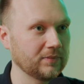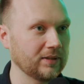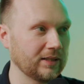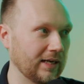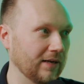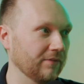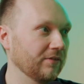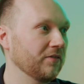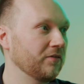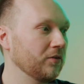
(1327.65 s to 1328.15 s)

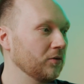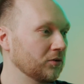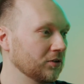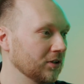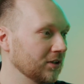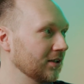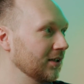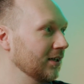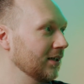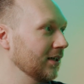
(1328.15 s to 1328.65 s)
have a
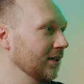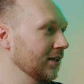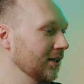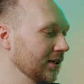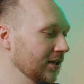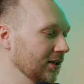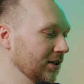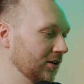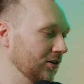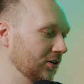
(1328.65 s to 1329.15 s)
future,
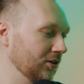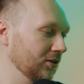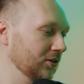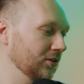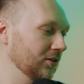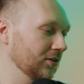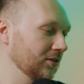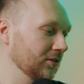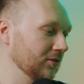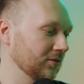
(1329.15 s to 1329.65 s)

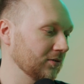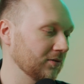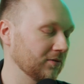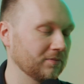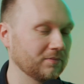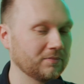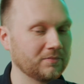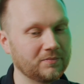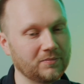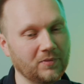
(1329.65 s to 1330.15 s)
or
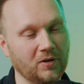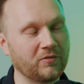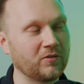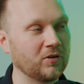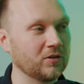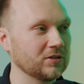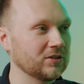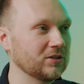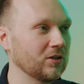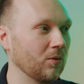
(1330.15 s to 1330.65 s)
of
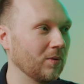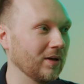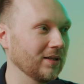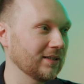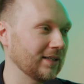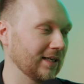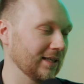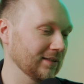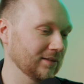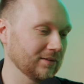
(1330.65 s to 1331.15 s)
course no one
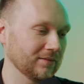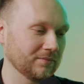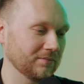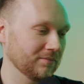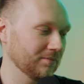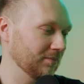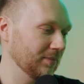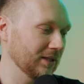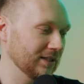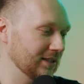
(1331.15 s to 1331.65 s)

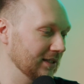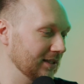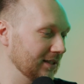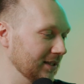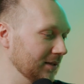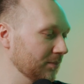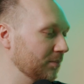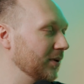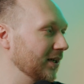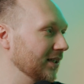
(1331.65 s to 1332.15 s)
can
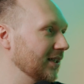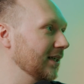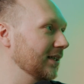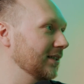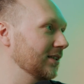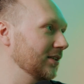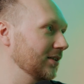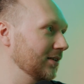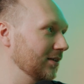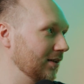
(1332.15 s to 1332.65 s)
basically
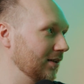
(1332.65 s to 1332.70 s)
predict